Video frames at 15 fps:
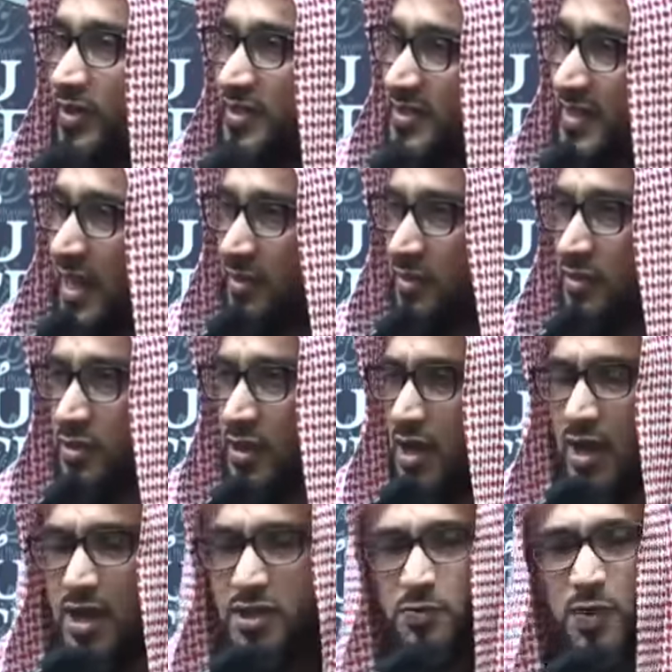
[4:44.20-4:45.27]
sent
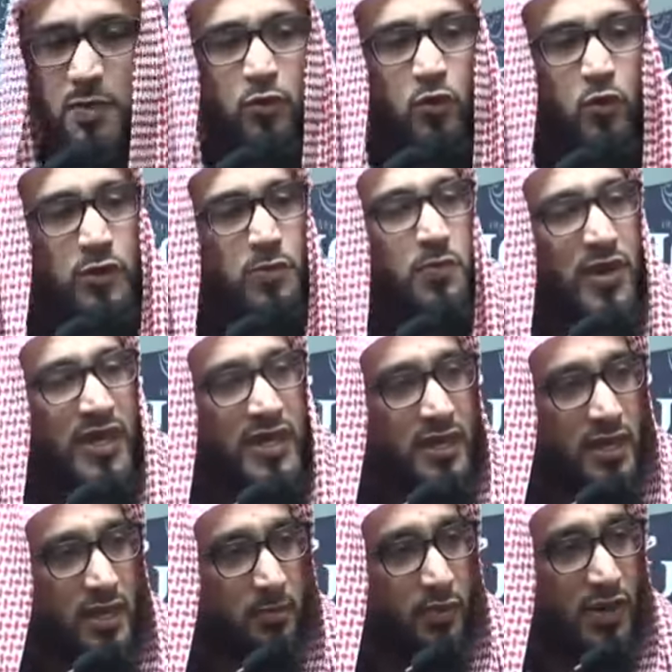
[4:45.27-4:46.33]
as people who would bring,
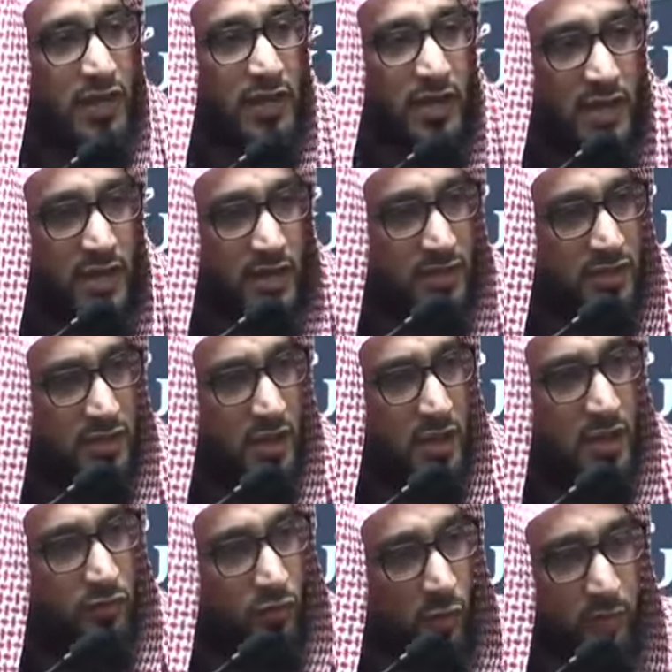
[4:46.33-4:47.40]
bring
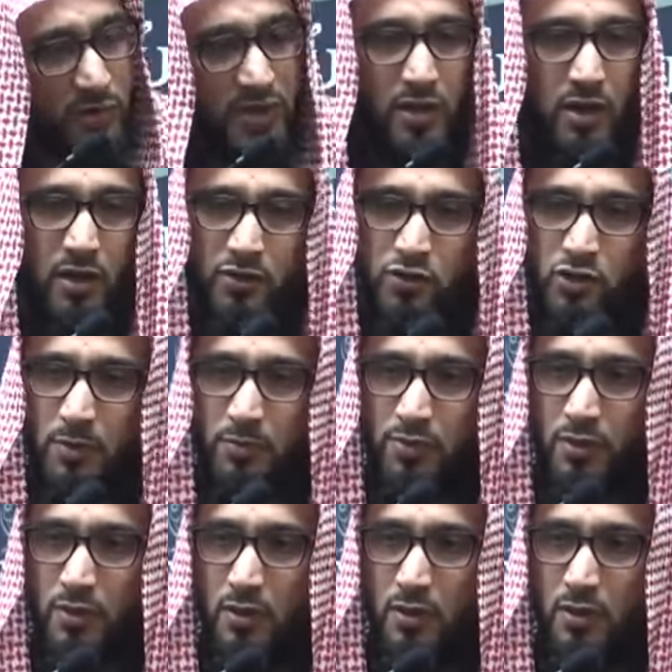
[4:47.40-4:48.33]
ease, not bring hardship.